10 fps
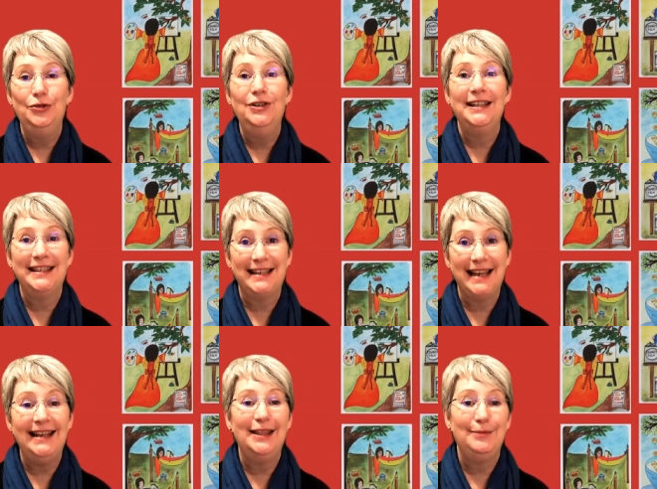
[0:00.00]

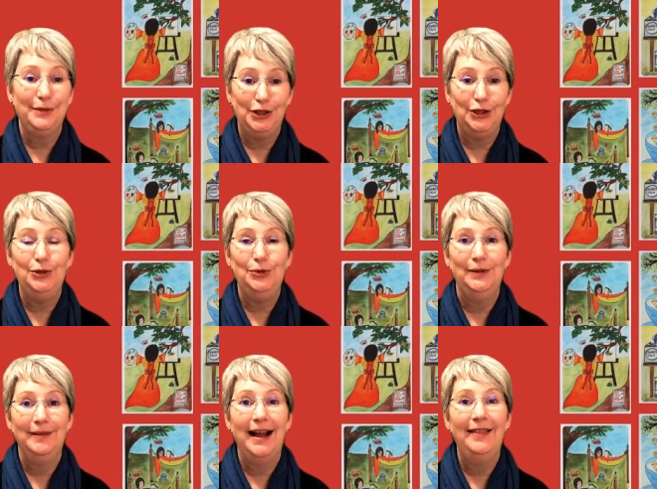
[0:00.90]
understand them
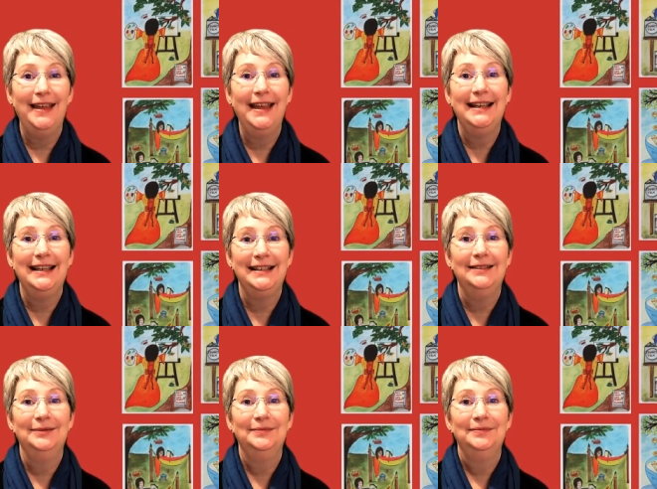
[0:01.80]
too, and they
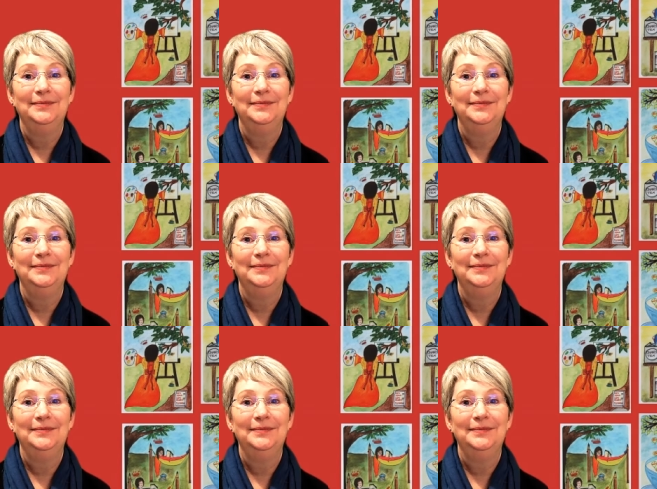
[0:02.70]
can